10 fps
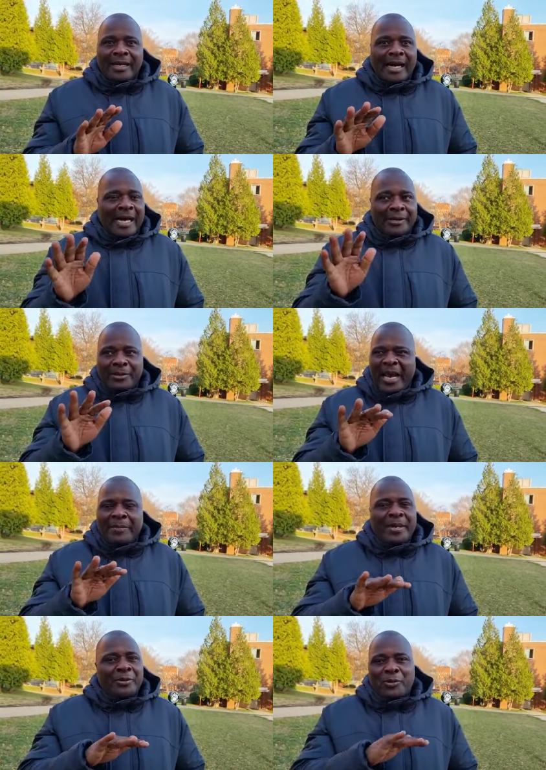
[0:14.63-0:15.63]
I
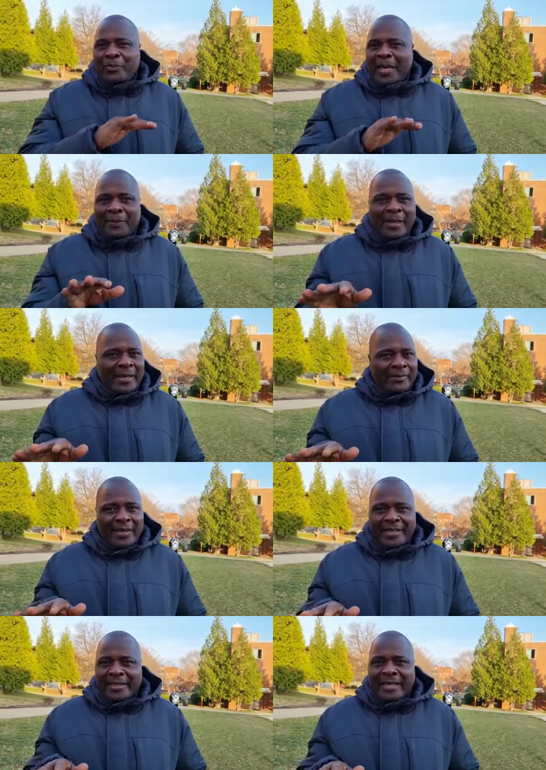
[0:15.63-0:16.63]
mean, you may be
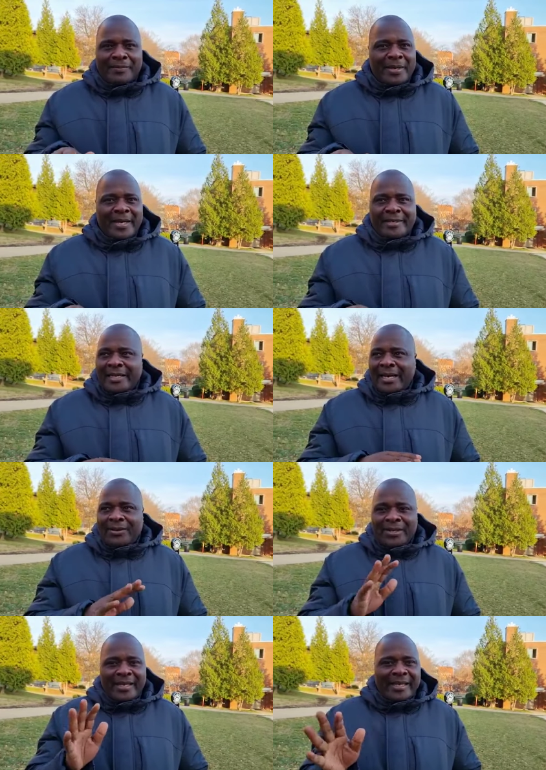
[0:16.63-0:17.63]
living in Kakamega
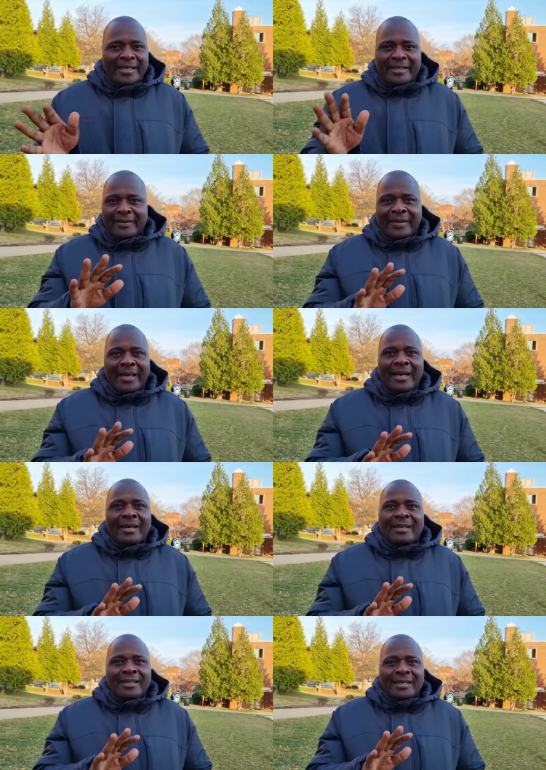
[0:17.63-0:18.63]
town here and there.
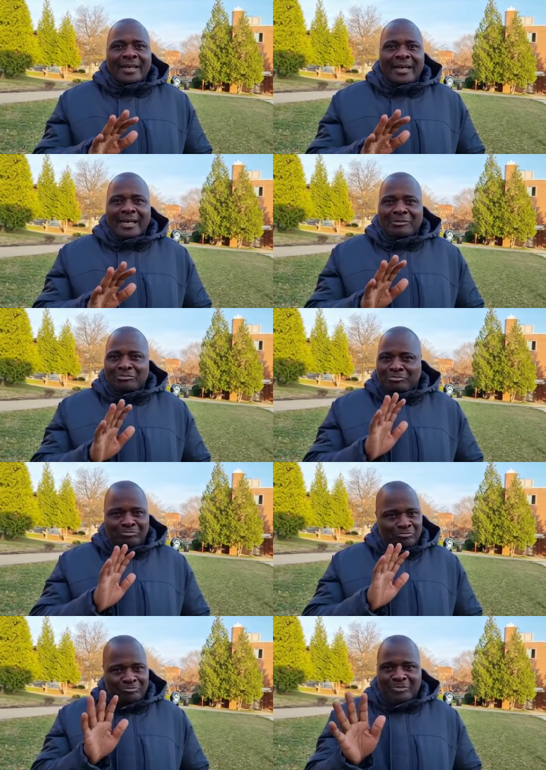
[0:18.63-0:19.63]

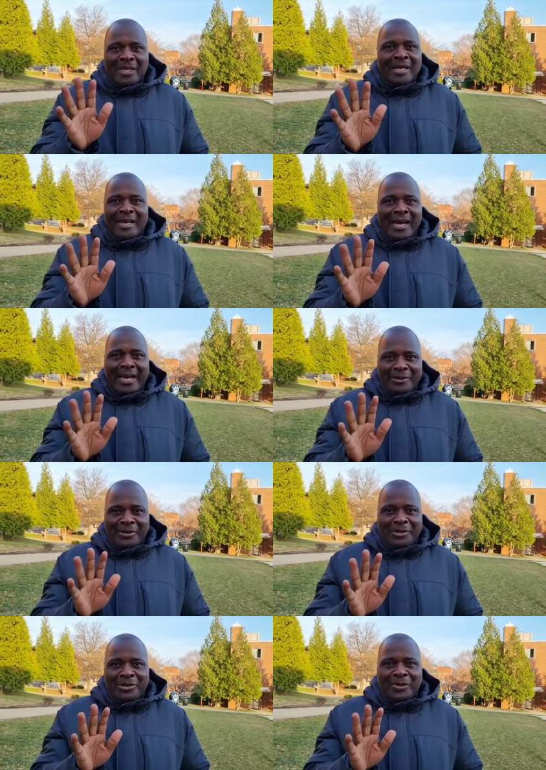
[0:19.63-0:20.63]
I
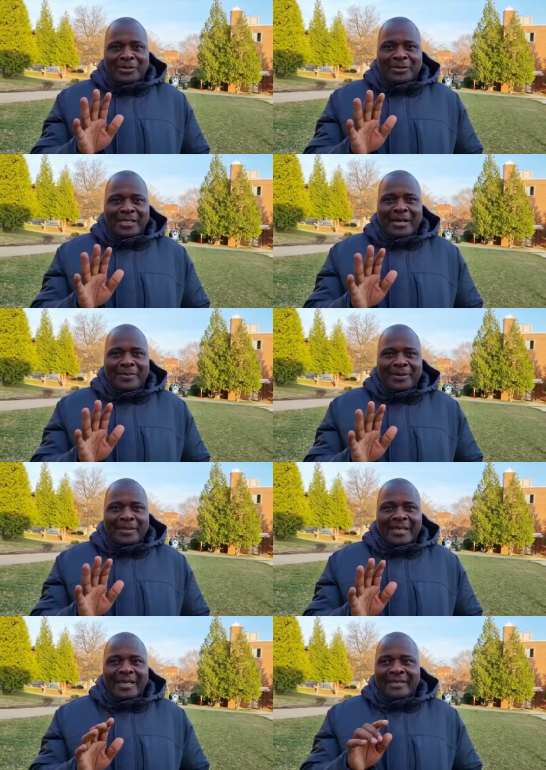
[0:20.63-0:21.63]
don't know what to say
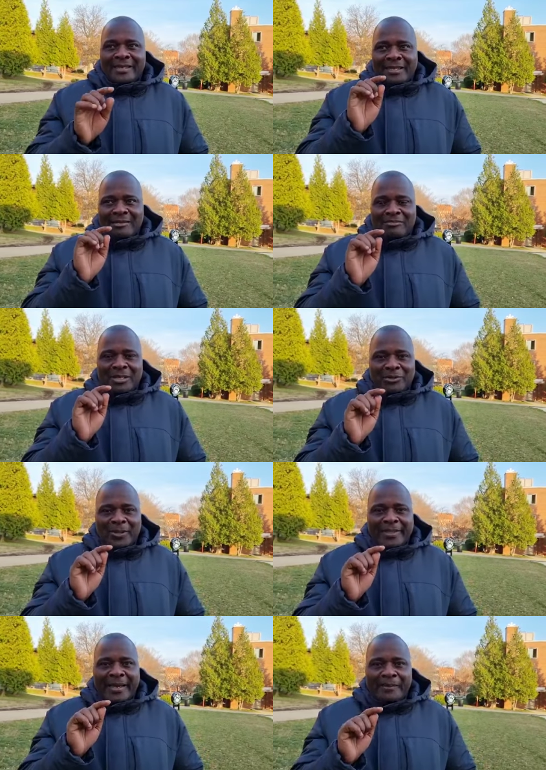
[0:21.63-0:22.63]
about that. But
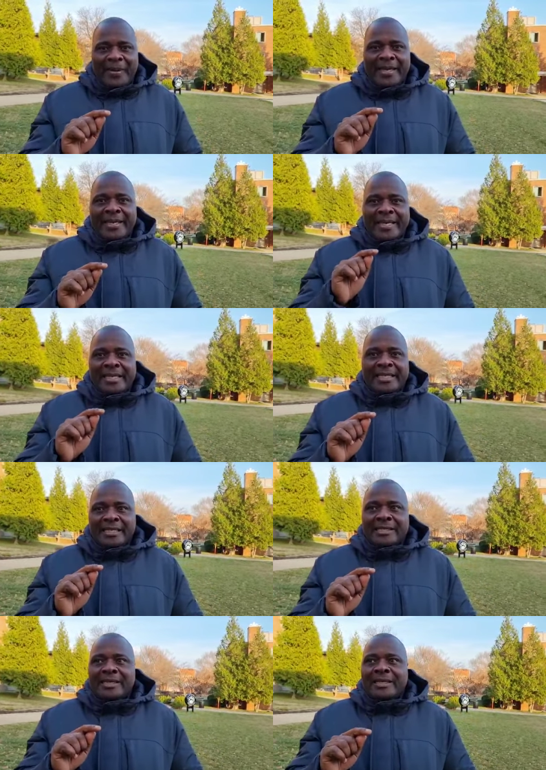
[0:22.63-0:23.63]
what I mean
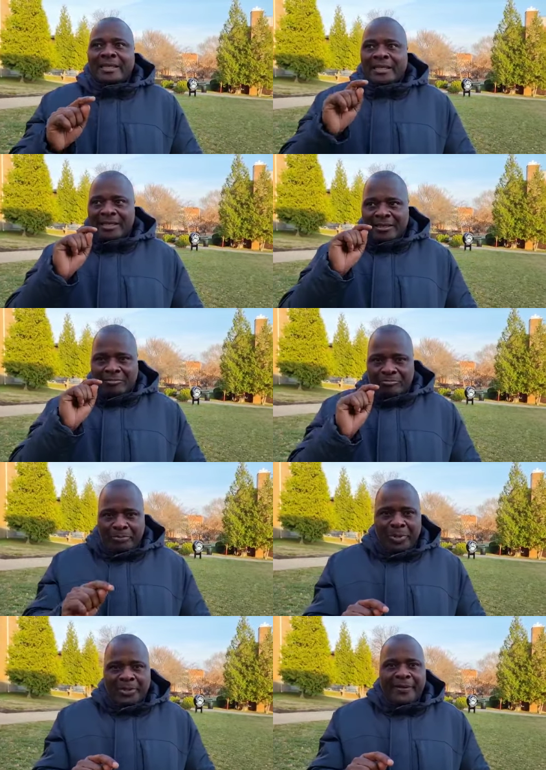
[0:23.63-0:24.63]
is
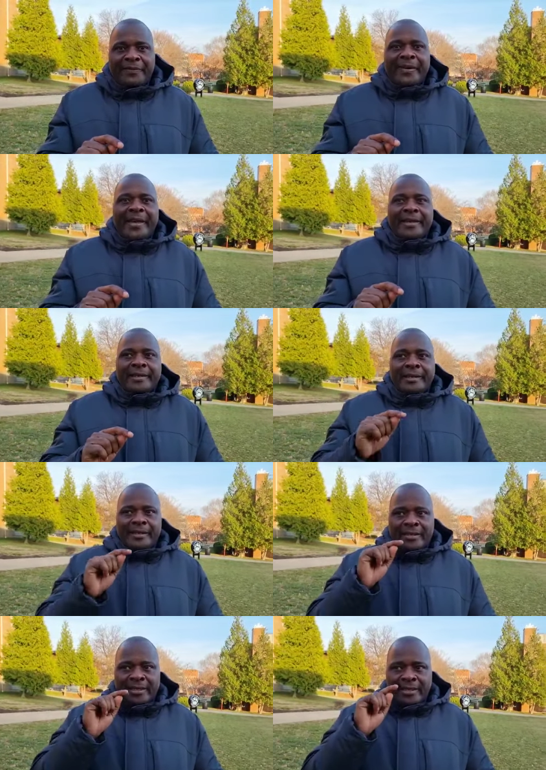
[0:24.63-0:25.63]
bona fide
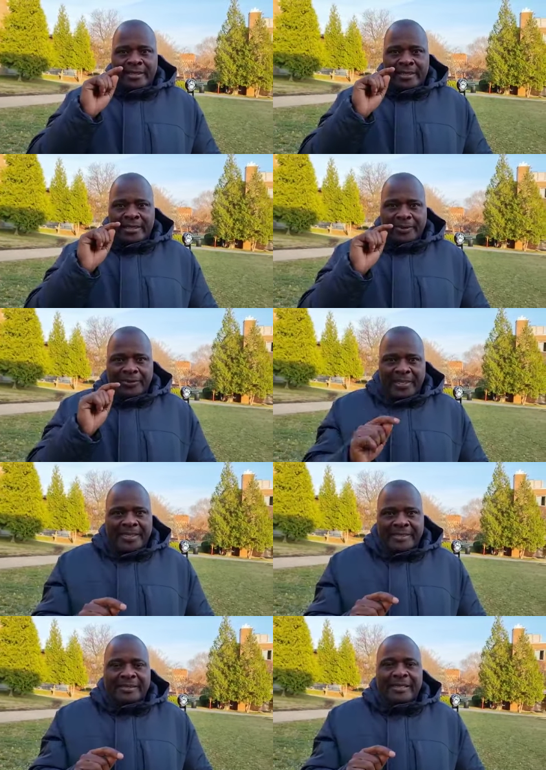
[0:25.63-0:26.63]

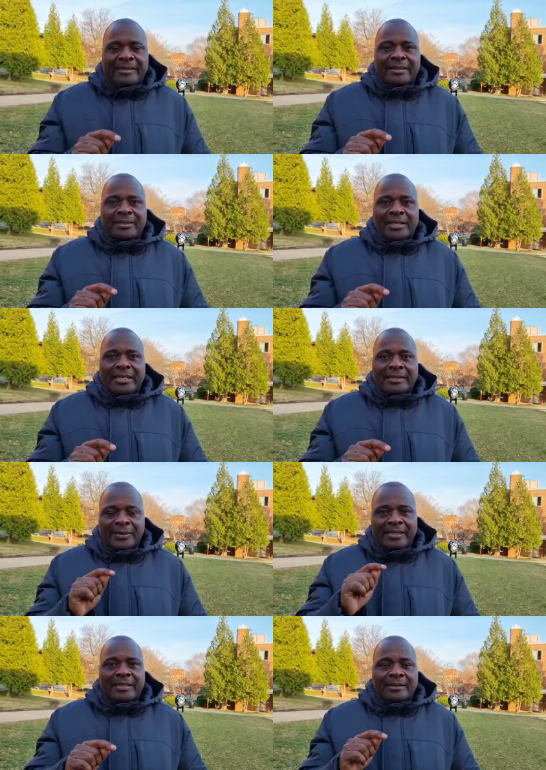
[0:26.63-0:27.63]
registered teachers,
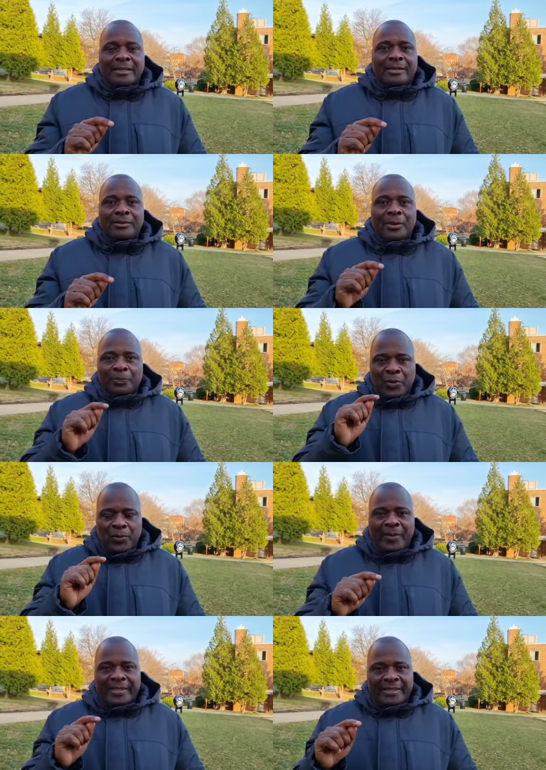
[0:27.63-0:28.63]
registered
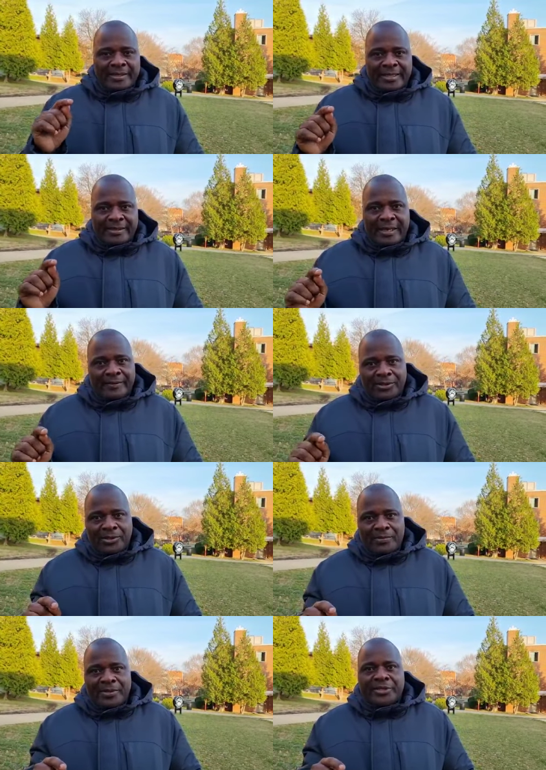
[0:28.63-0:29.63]
with the Teachers Service
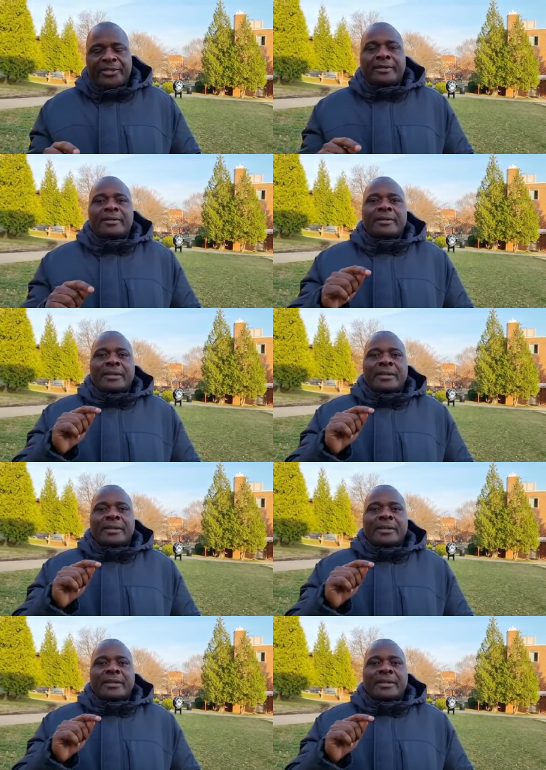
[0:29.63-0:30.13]
Commission,